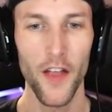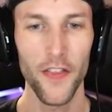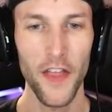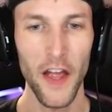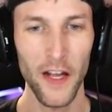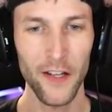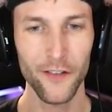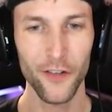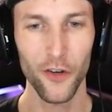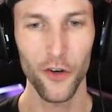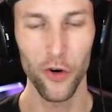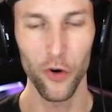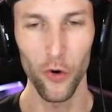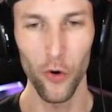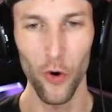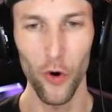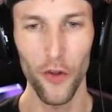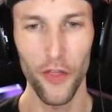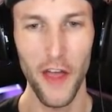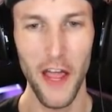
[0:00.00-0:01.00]
That's
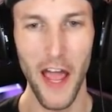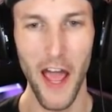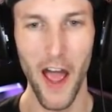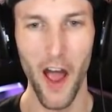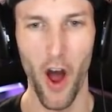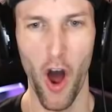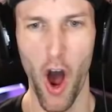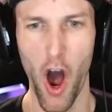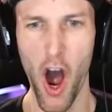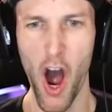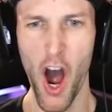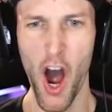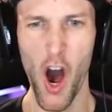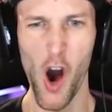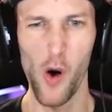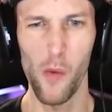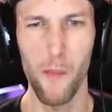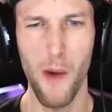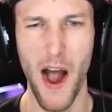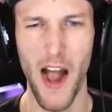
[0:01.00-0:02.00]
cool.
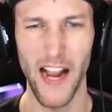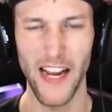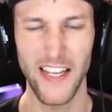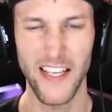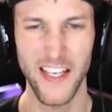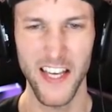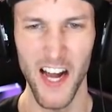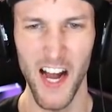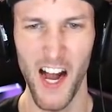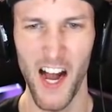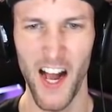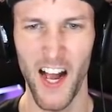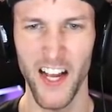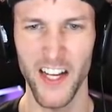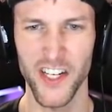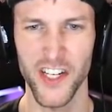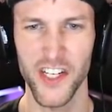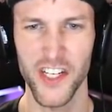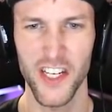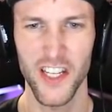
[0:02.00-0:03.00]
Oh my
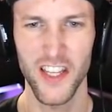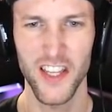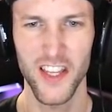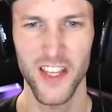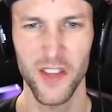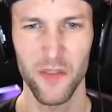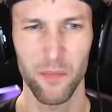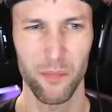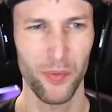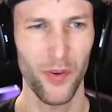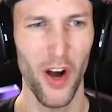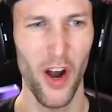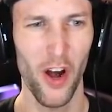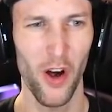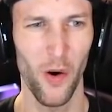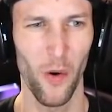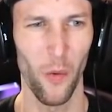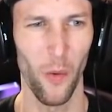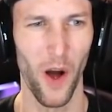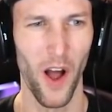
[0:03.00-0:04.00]
gosh.
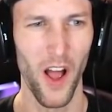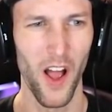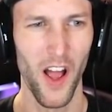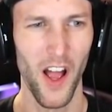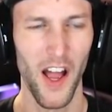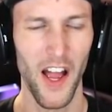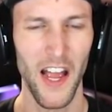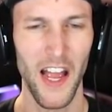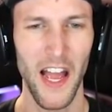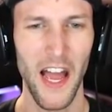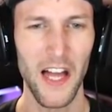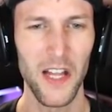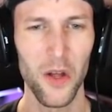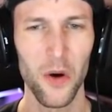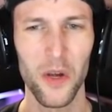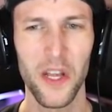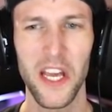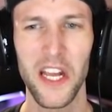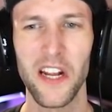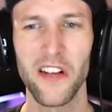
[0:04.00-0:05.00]
Bro!
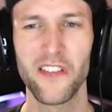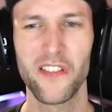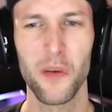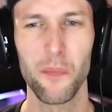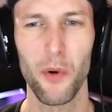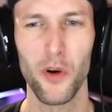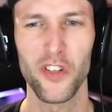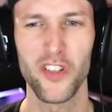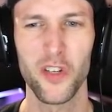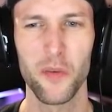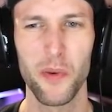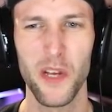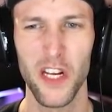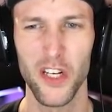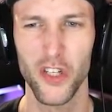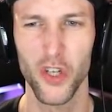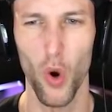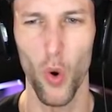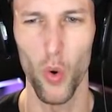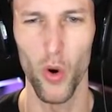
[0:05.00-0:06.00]
Hello Kitty's supposed to be
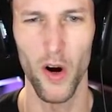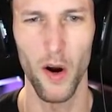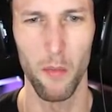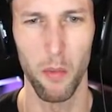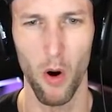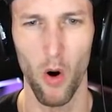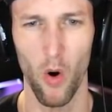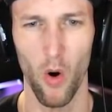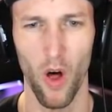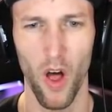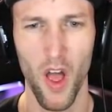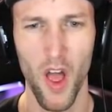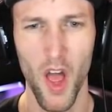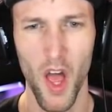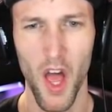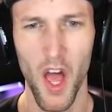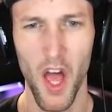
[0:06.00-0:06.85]
adorable.